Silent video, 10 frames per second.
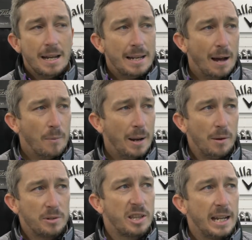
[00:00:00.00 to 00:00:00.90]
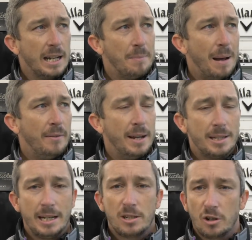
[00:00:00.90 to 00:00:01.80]
Now, when I was thinking about
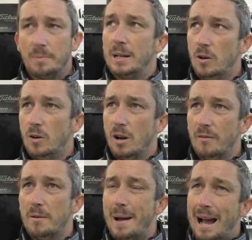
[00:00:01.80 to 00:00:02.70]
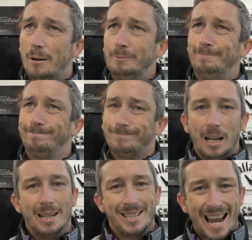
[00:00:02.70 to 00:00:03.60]
this, it took me all of about
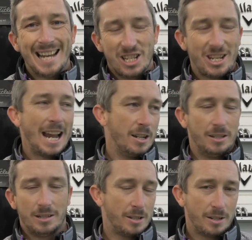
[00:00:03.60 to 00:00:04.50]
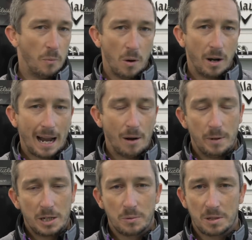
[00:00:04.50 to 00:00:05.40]
10 seconds to work out
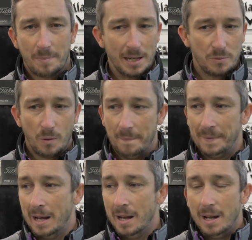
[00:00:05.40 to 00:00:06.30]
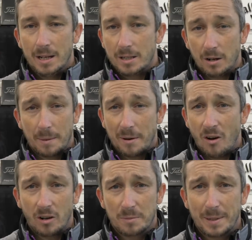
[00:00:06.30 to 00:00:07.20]
which was the best one. Don't get me
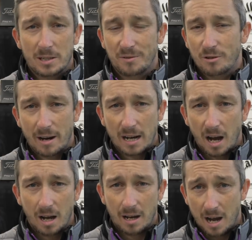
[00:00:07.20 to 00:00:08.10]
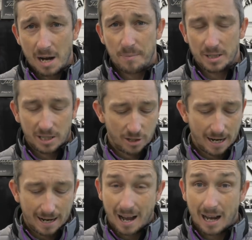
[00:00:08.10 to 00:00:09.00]
wrong, there's been some great hybrids this
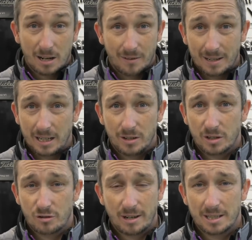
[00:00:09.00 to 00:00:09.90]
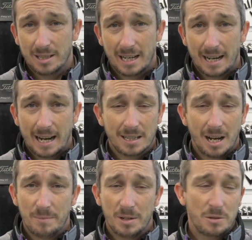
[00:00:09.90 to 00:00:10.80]
year. I currently use the Strixon ZX
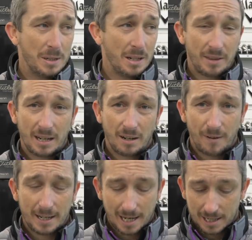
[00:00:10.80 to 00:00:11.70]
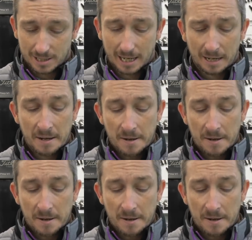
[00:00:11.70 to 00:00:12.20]
hybrids, which I think are fantastic.